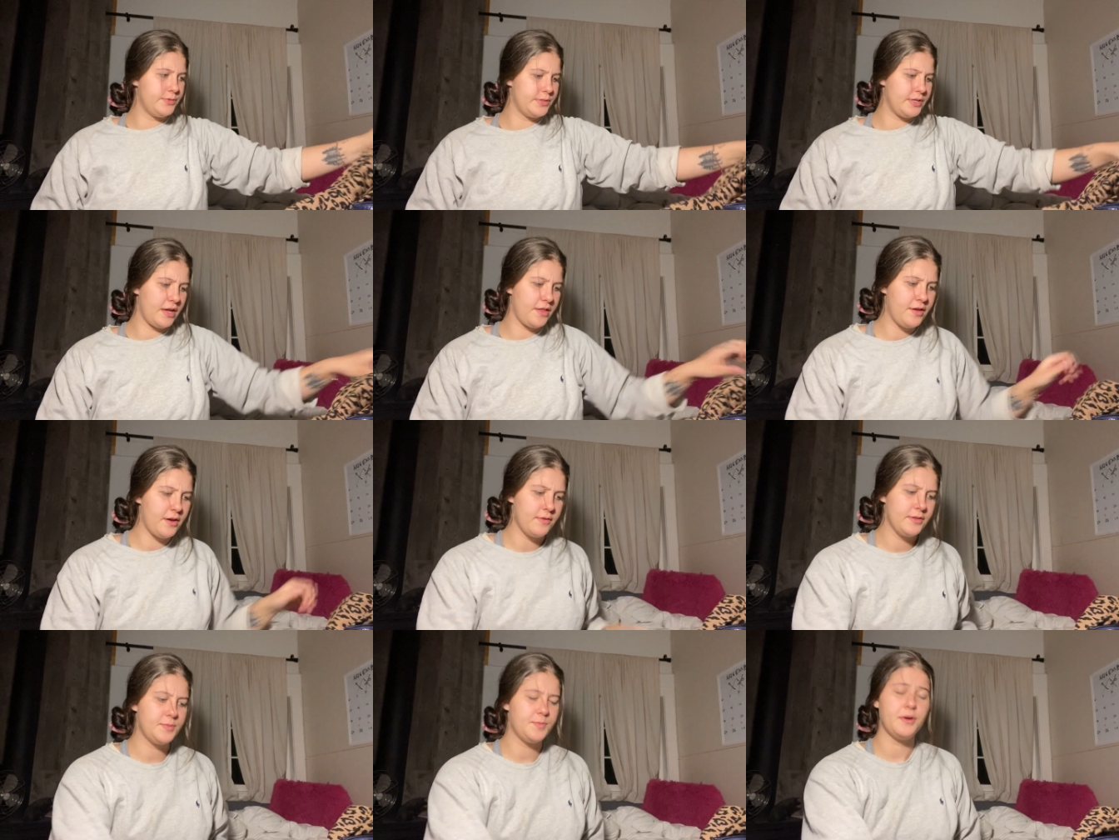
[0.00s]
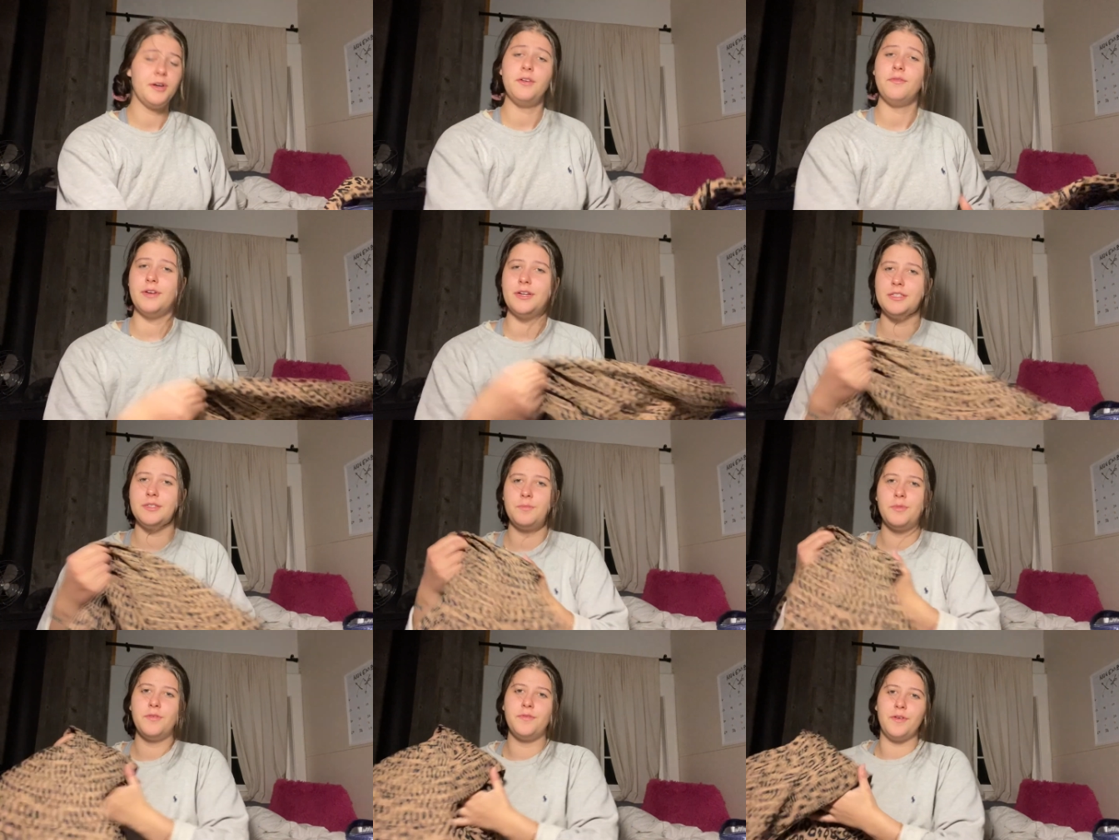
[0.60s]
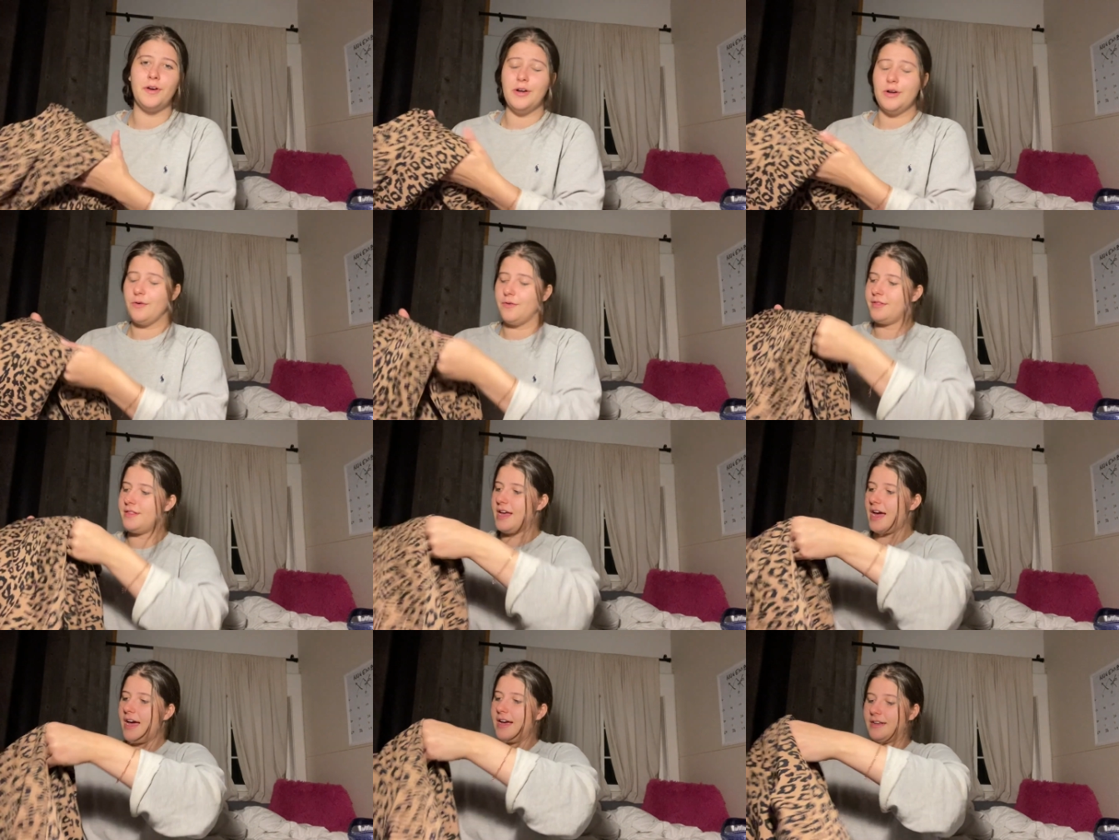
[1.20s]
which I thought was pretty reasonable for a new with
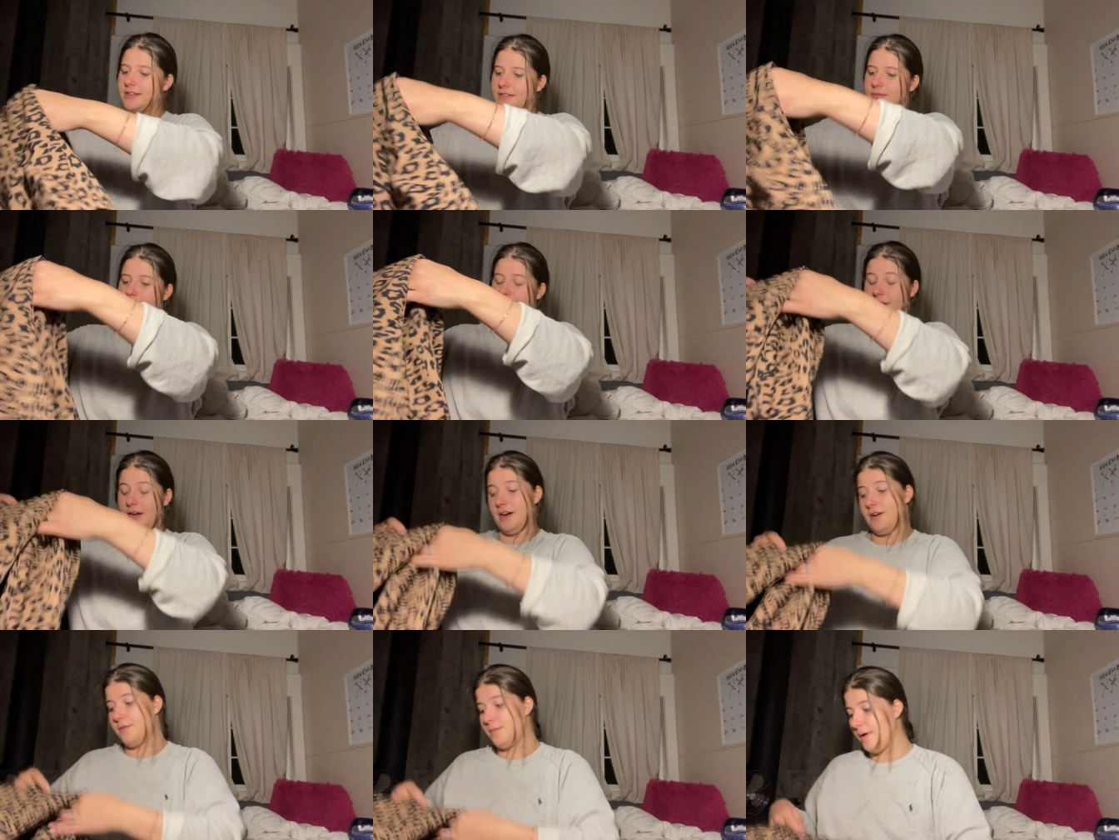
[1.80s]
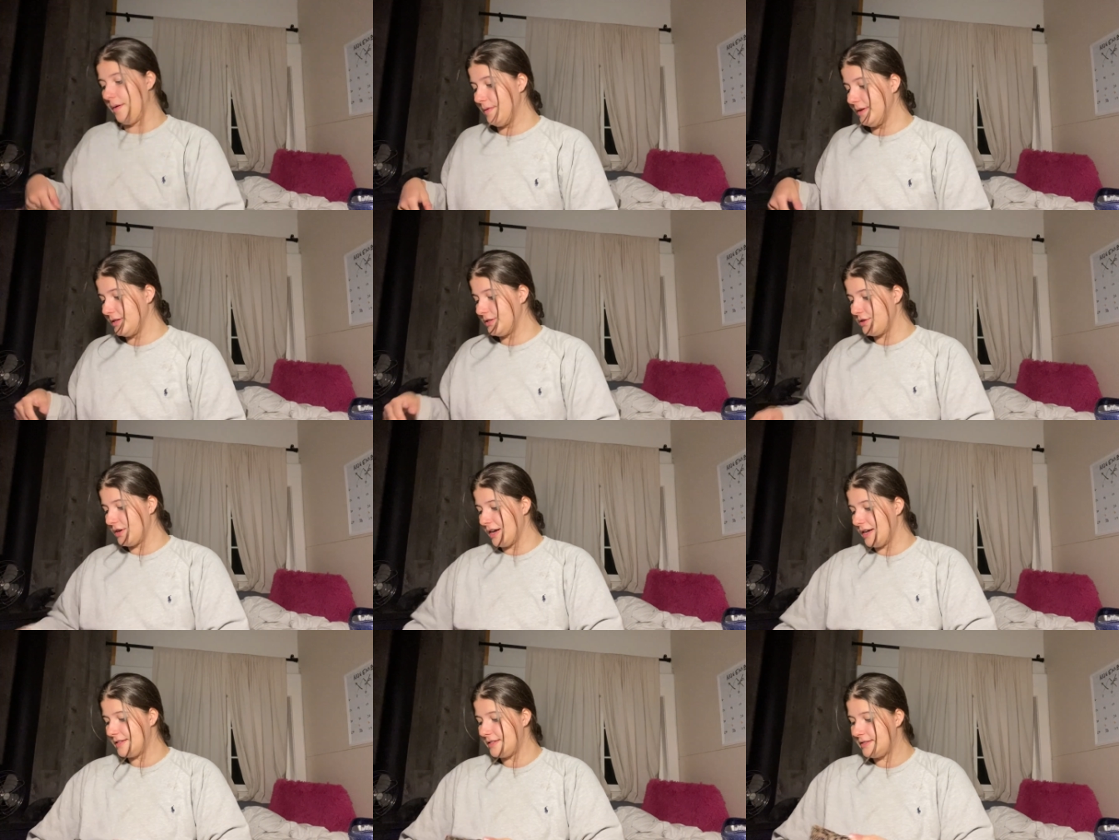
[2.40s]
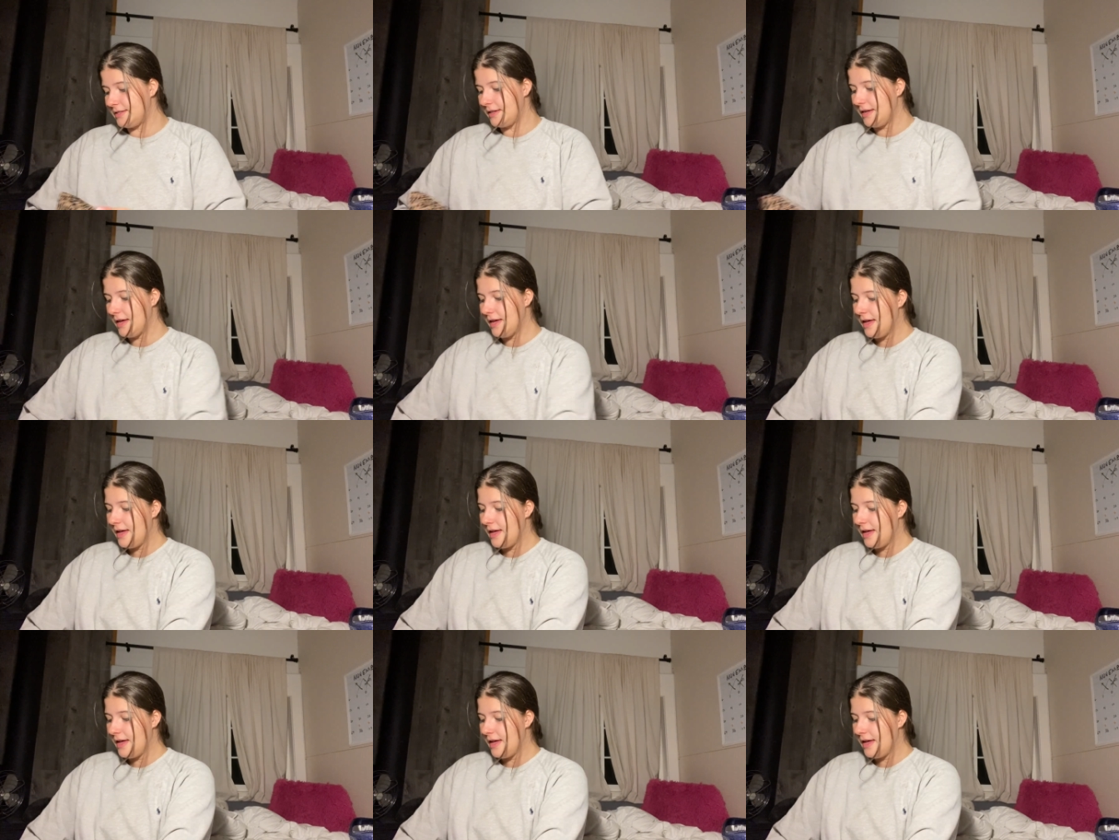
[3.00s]
tags Banana Republic dress.